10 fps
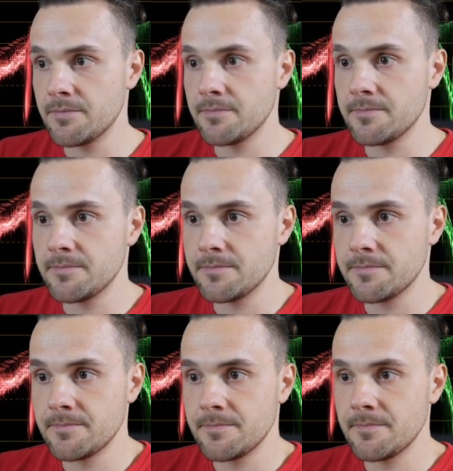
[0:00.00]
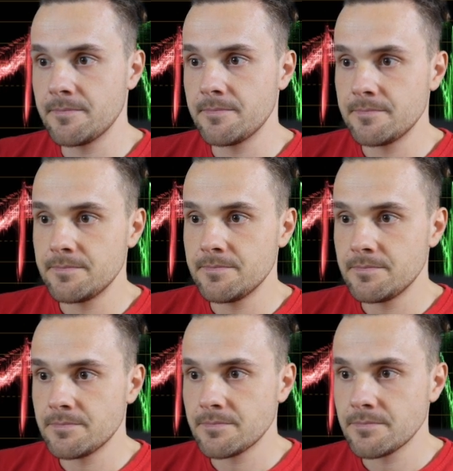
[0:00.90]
(silence)